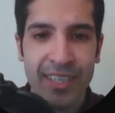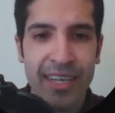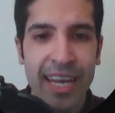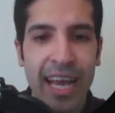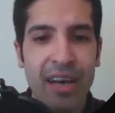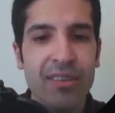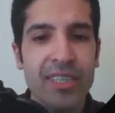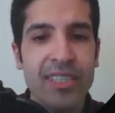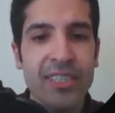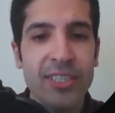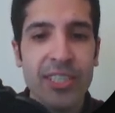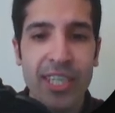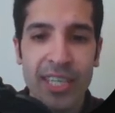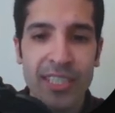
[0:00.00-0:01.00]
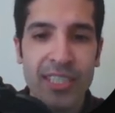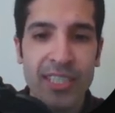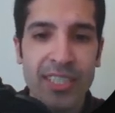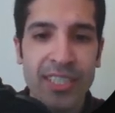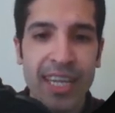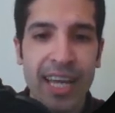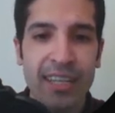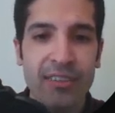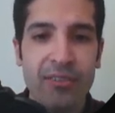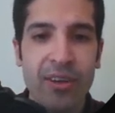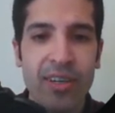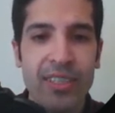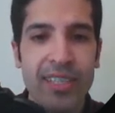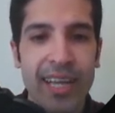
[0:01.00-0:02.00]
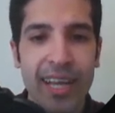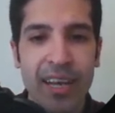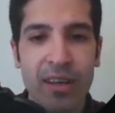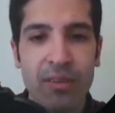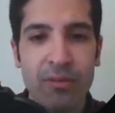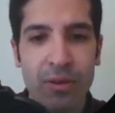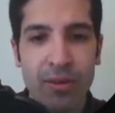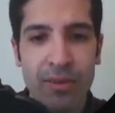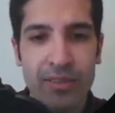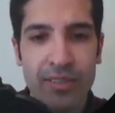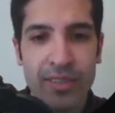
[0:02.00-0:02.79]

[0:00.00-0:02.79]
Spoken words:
Now let's change it and write hello world.